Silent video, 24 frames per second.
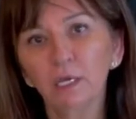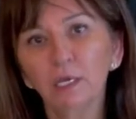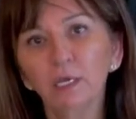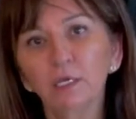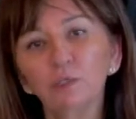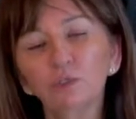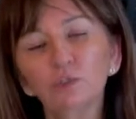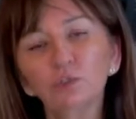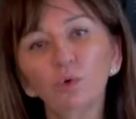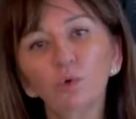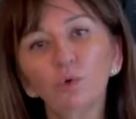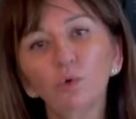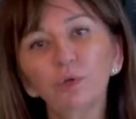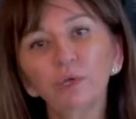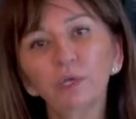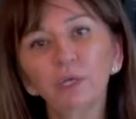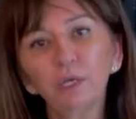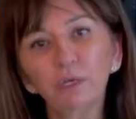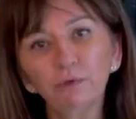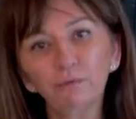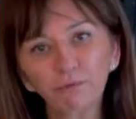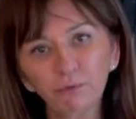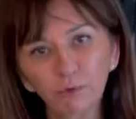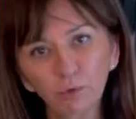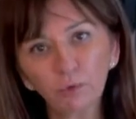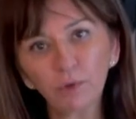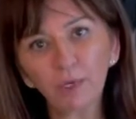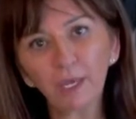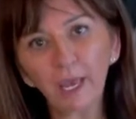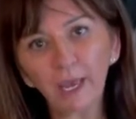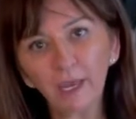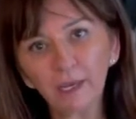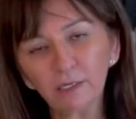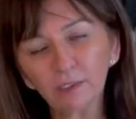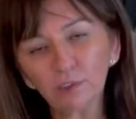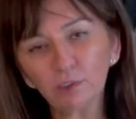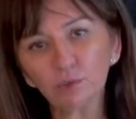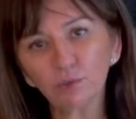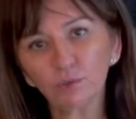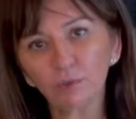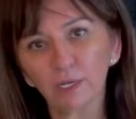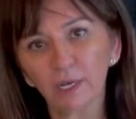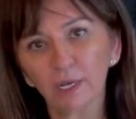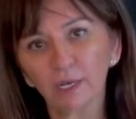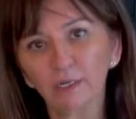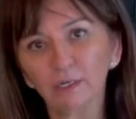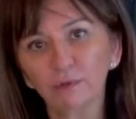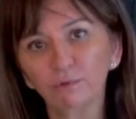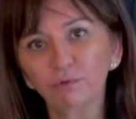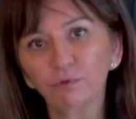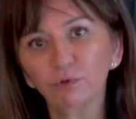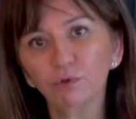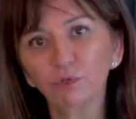So if you can do that, if you're